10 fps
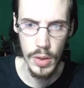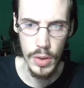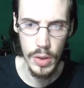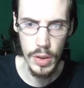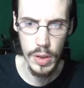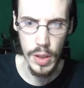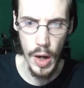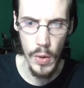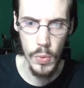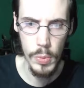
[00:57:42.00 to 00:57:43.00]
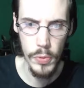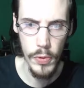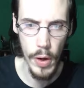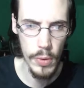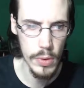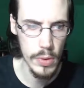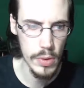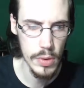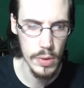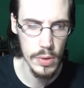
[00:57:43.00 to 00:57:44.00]
Good. Everyone move out.
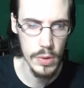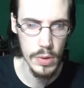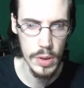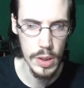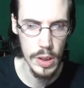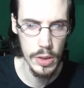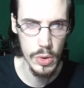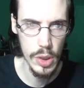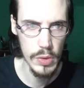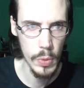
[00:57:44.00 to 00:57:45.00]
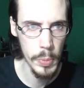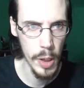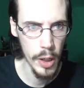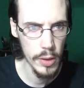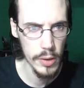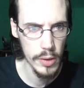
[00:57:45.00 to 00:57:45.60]
And transform back.